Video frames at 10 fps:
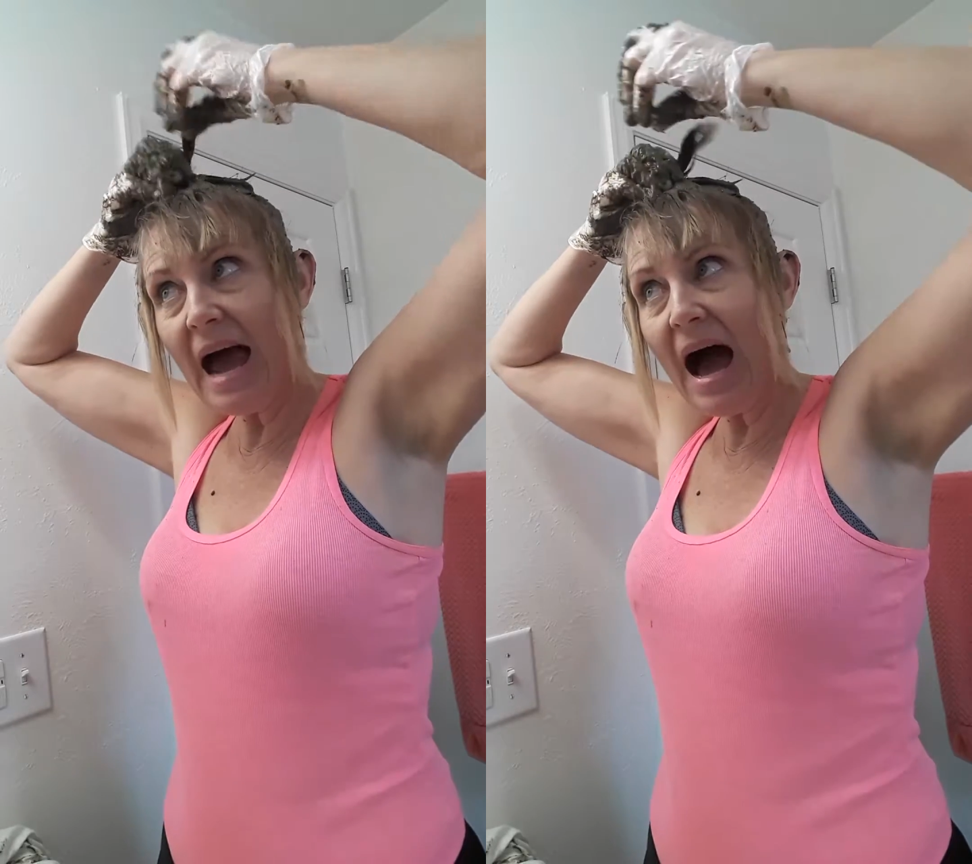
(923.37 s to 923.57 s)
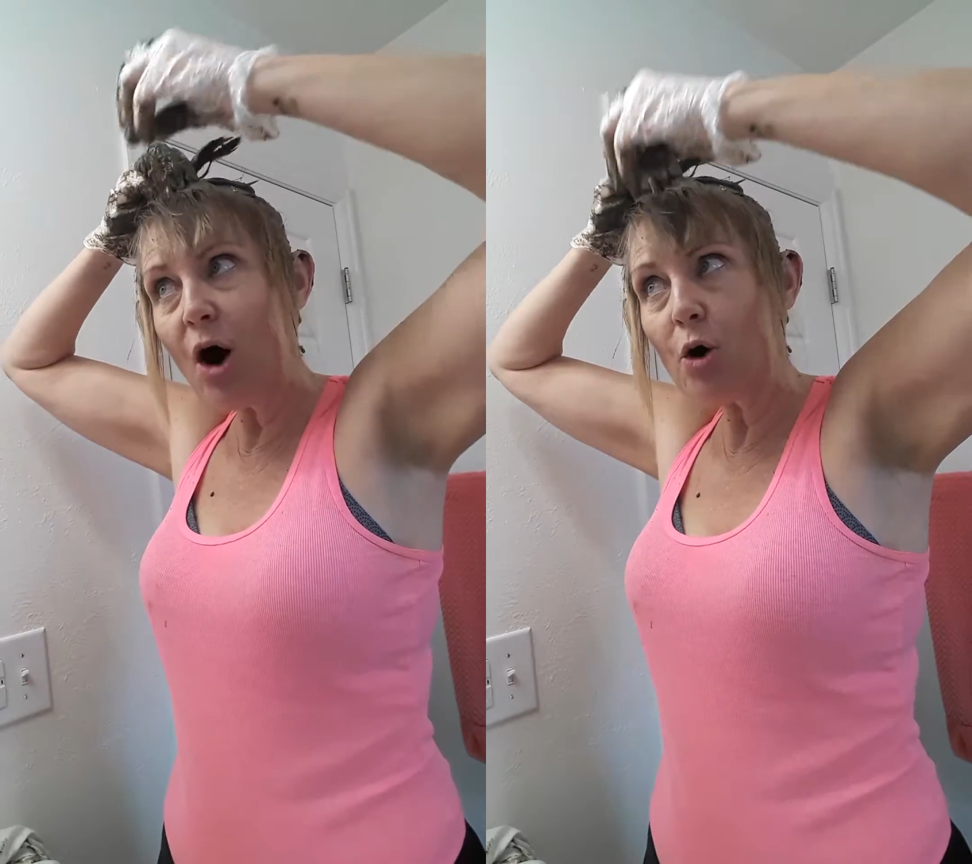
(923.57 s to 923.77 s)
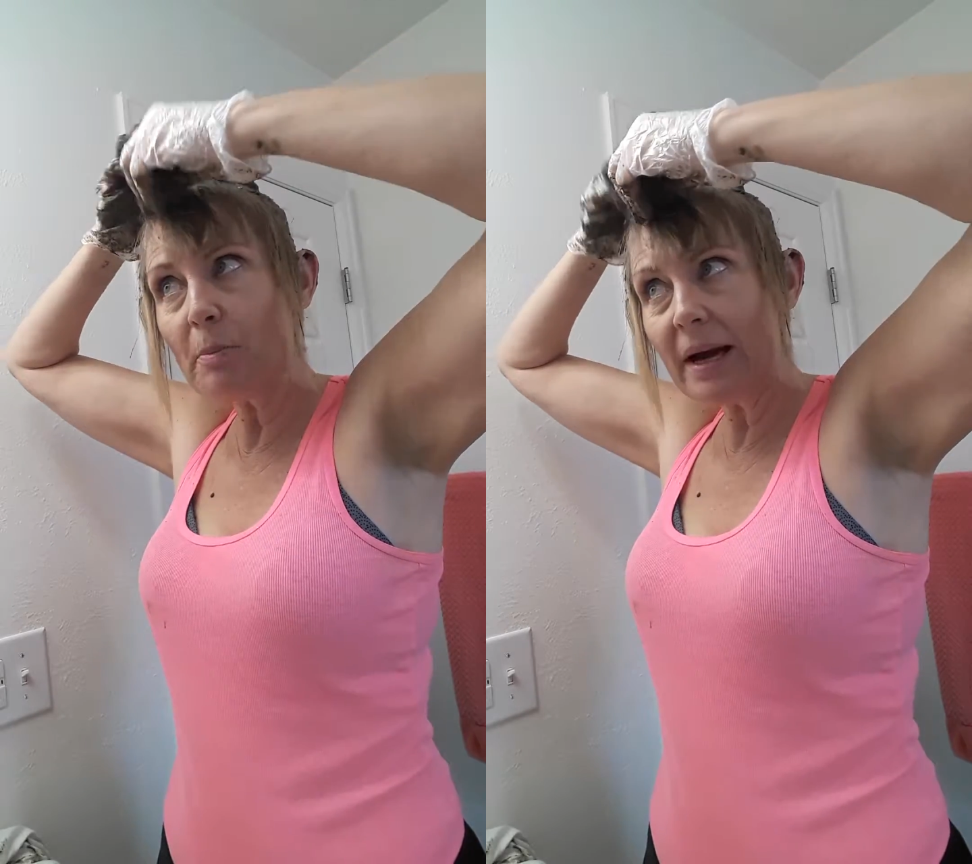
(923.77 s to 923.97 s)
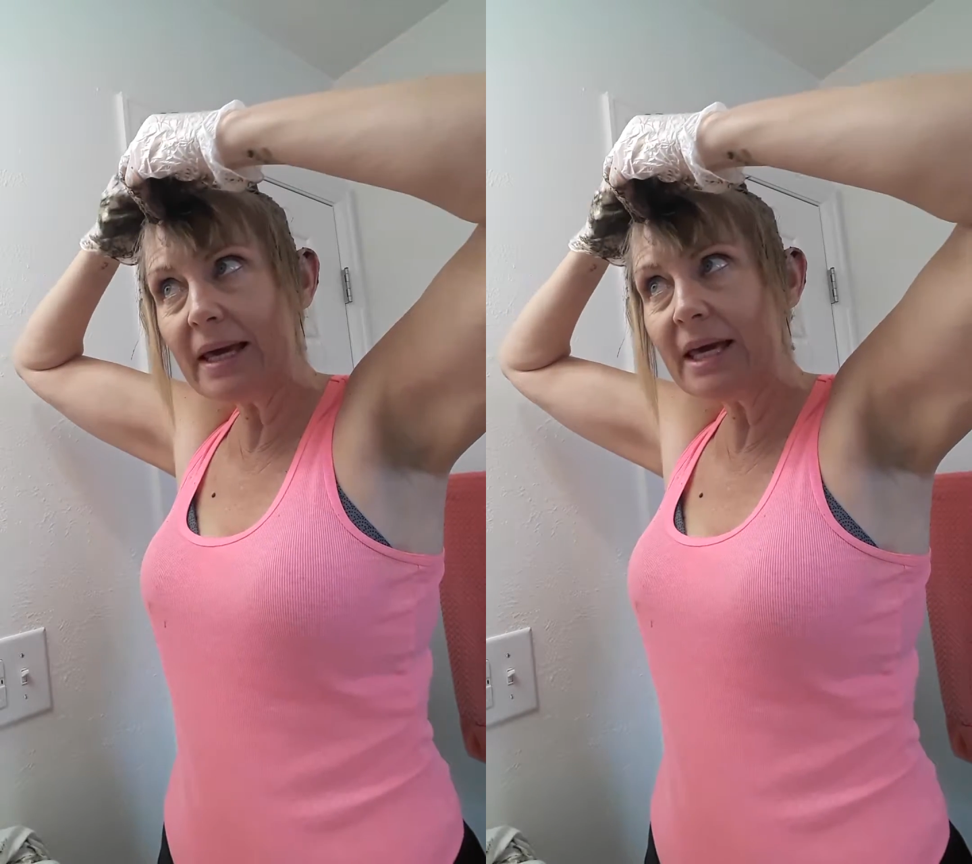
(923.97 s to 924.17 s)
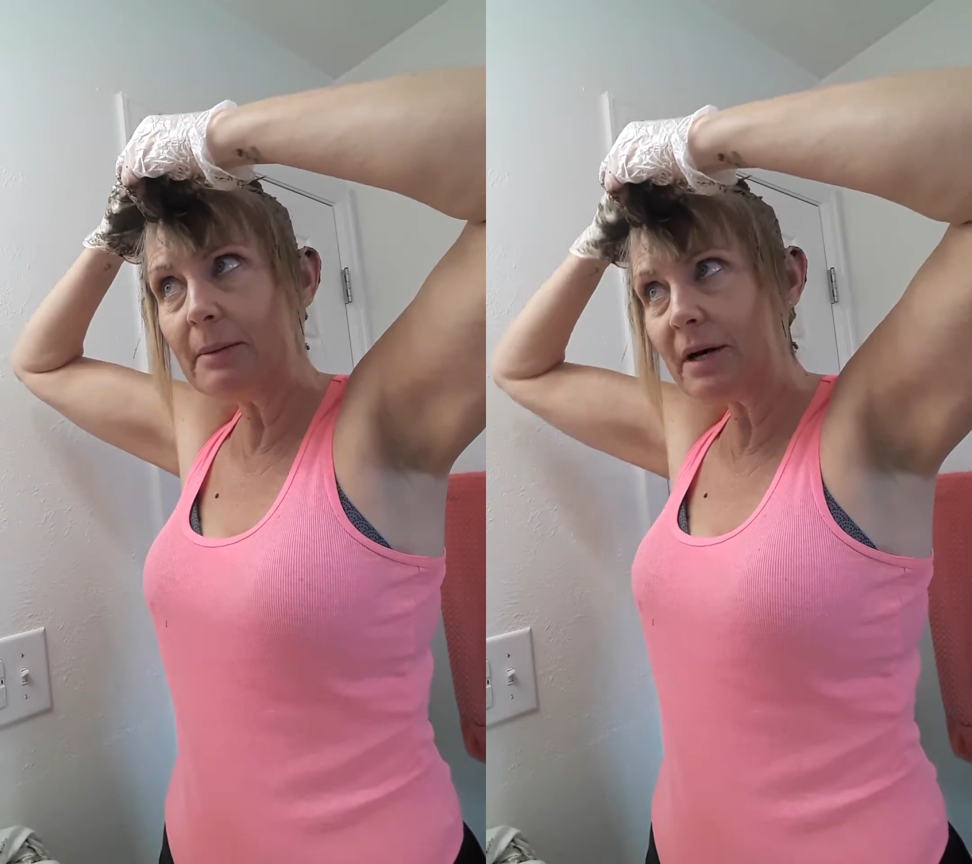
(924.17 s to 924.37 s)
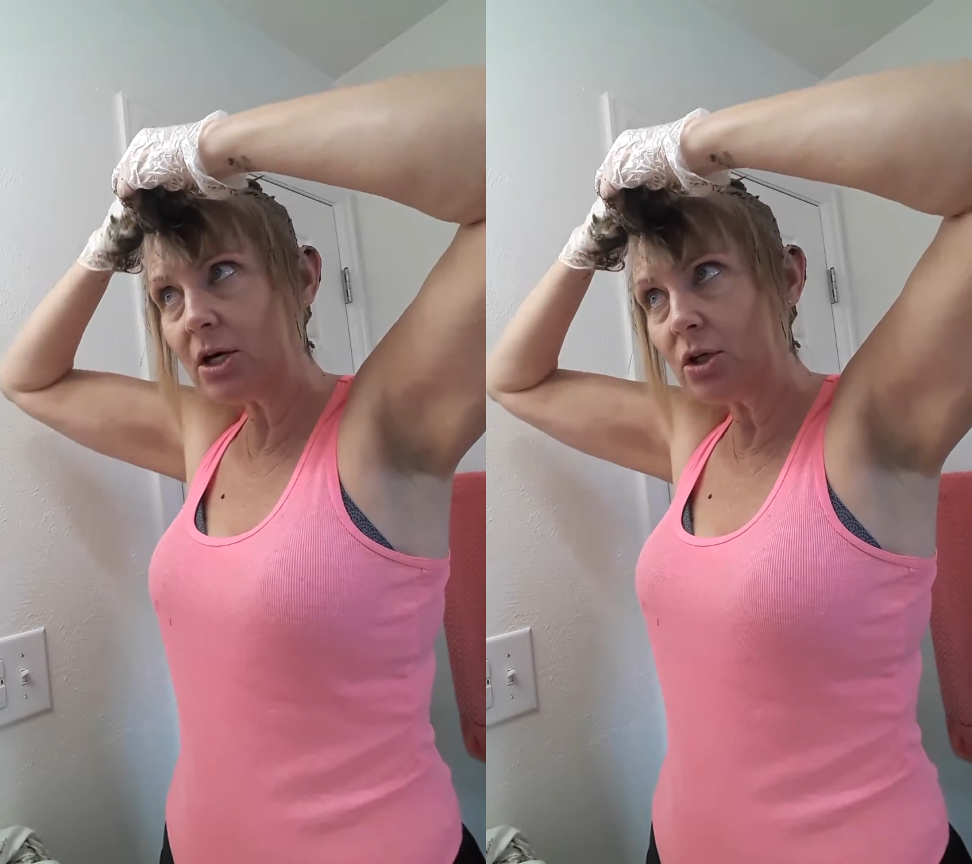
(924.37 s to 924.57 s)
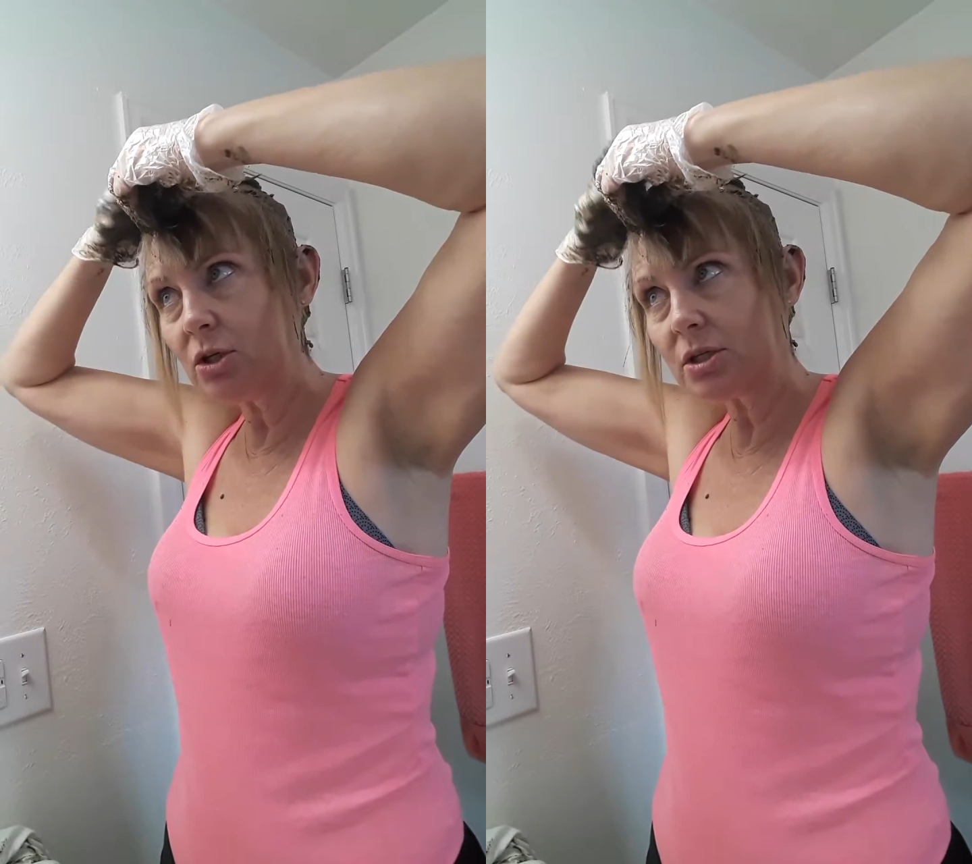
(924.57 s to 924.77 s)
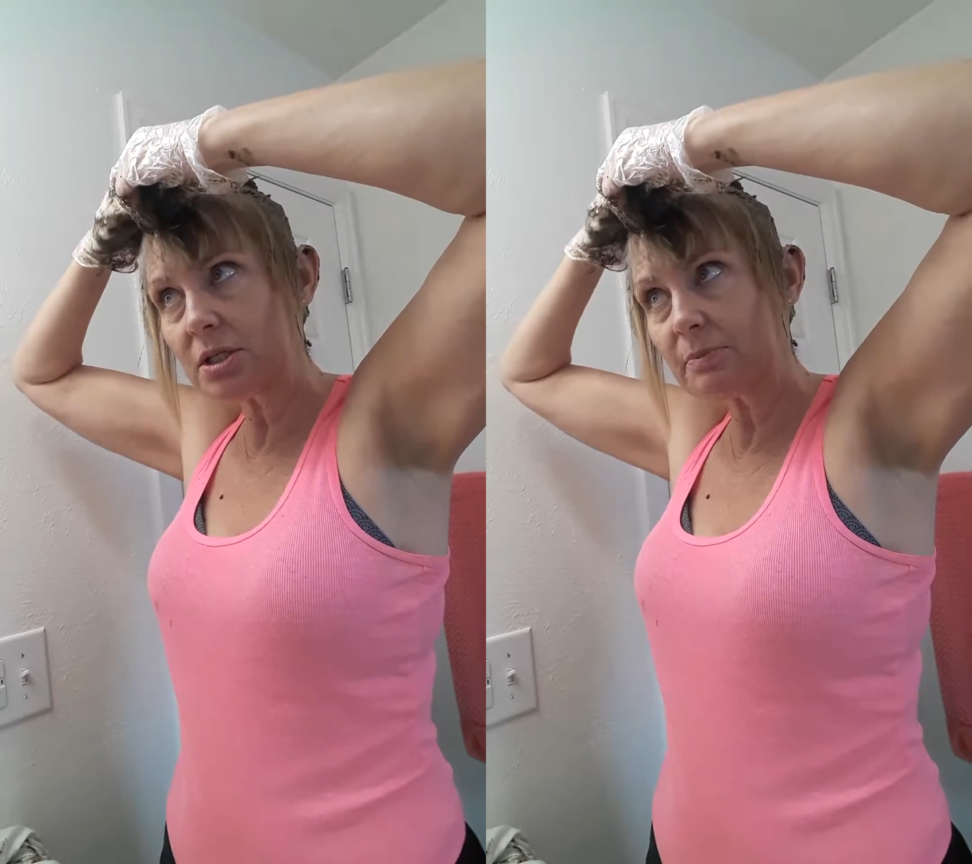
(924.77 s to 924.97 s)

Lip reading: out by chemicals,